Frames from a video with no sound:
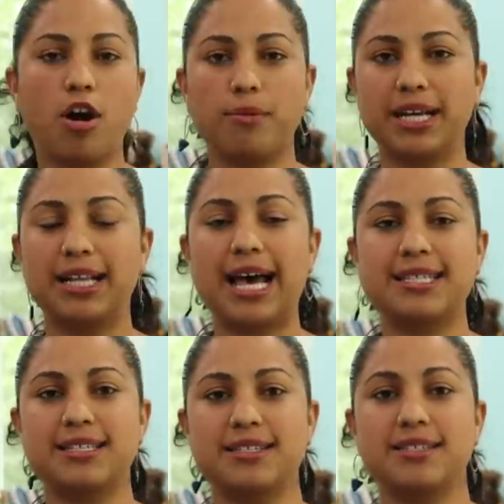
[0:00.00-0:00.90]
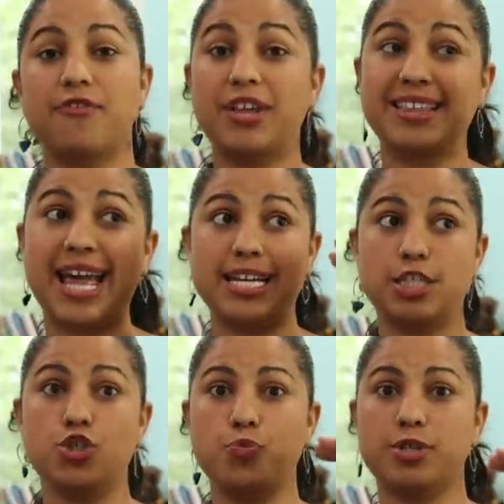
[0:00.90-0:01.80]
garment classes and stuff like that
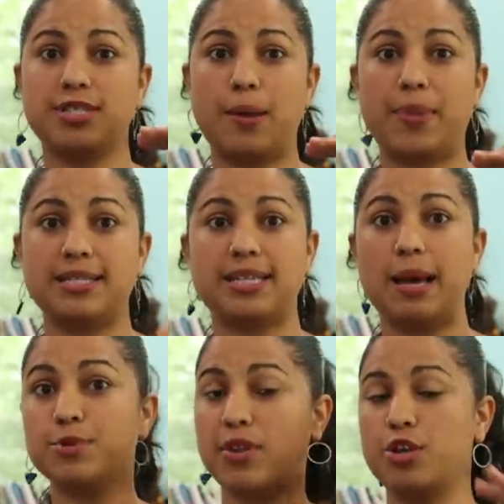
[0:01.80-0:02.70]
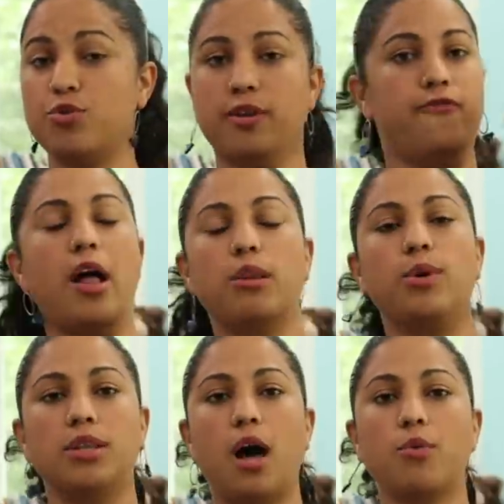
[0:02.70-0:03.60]
is super step by step so that you can follow
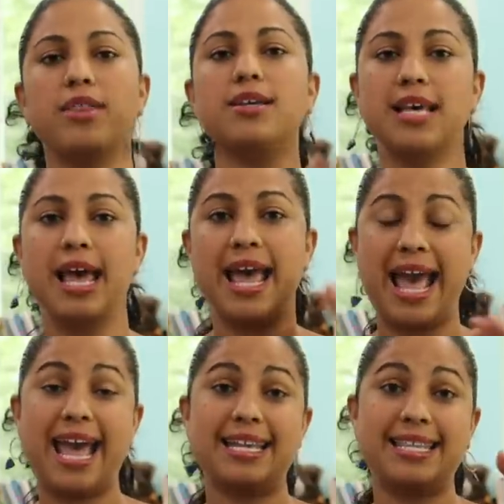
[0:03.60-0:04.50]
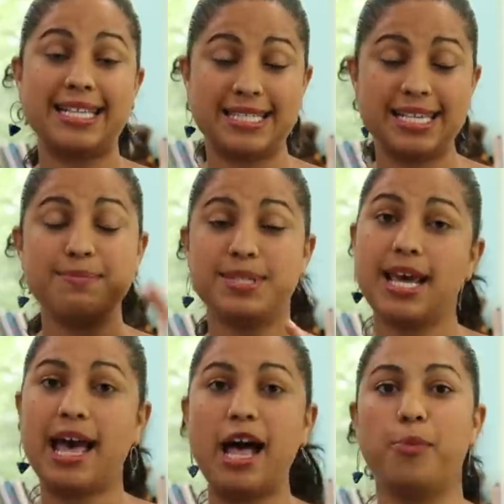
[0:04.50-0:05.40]
along with us. And that seems
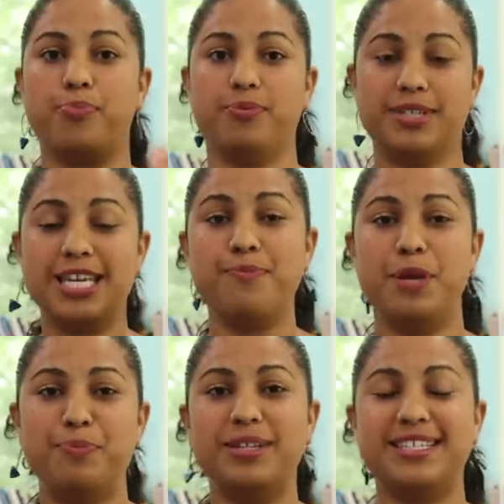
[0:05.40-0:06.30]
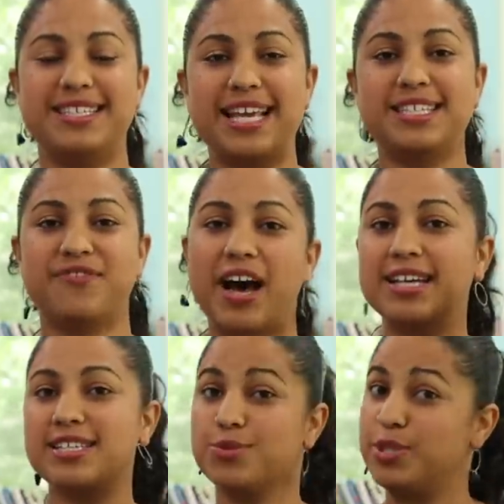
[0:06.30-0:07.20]
to help keep people
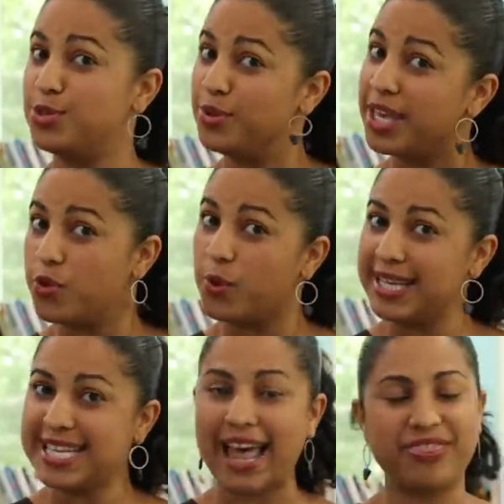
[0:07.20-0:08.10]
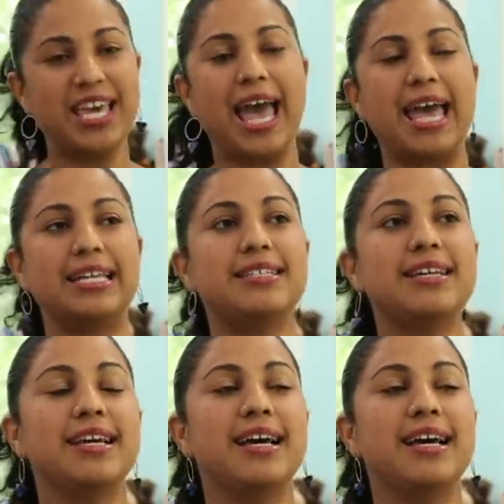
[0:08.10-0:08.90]
incentivized because we do giveaways at the end